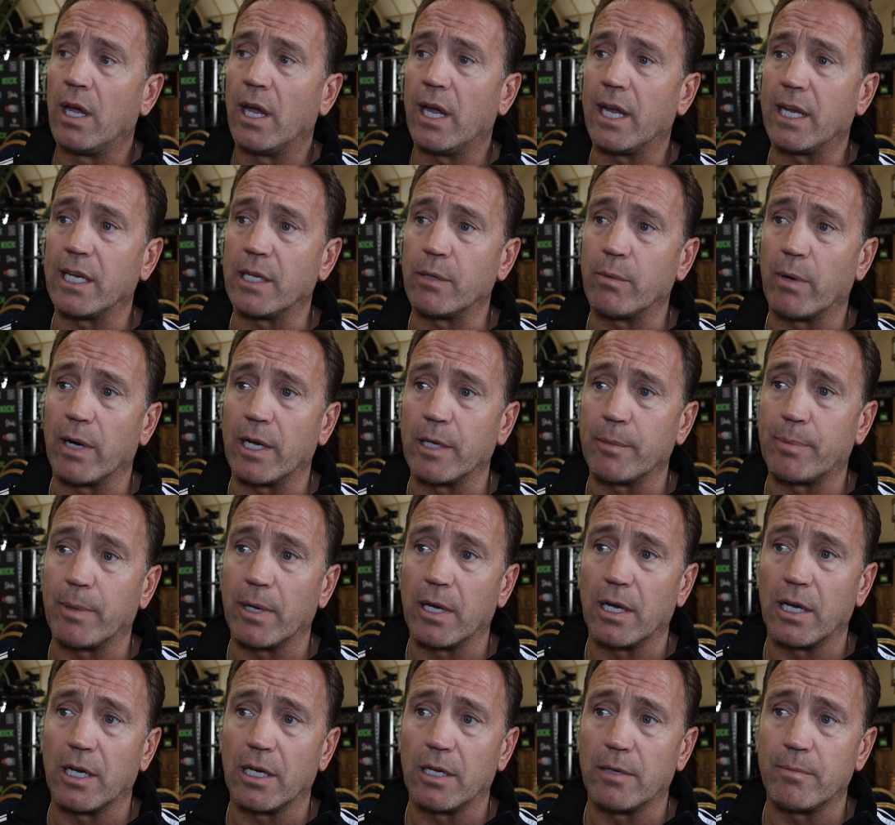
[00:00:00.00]
Anyway,
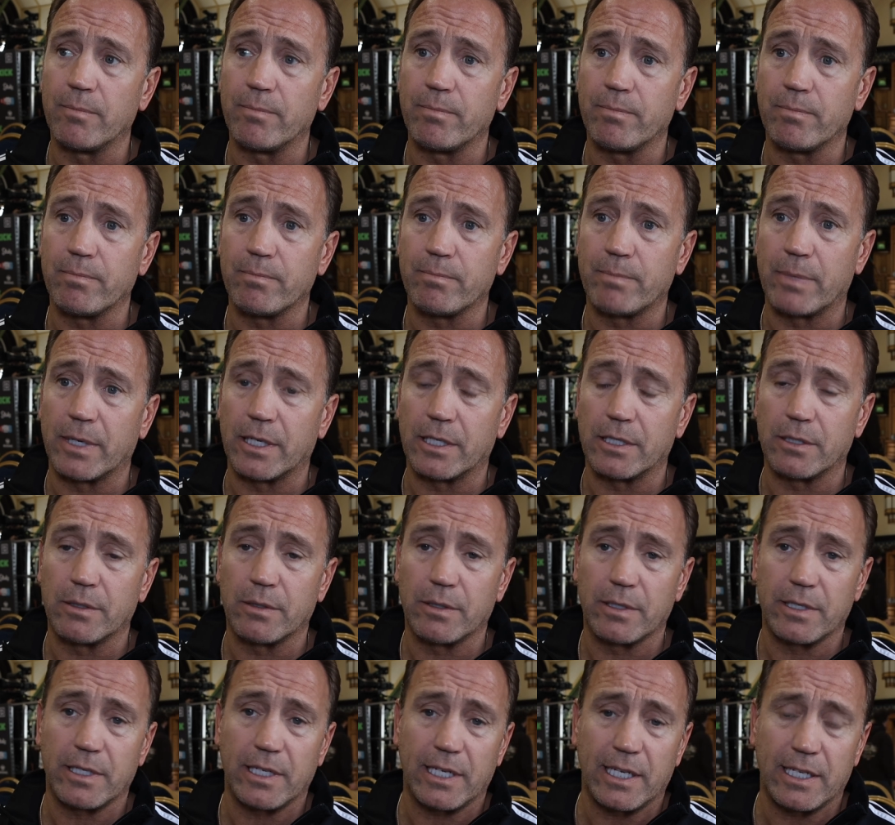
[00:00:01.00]
but
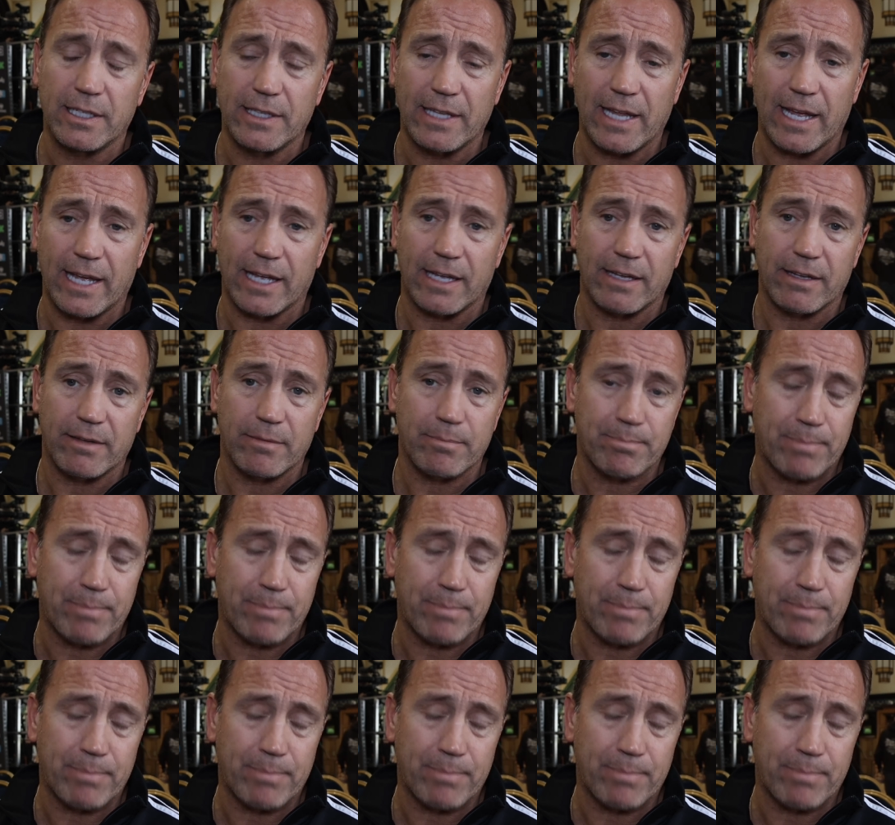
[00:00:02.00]
in that,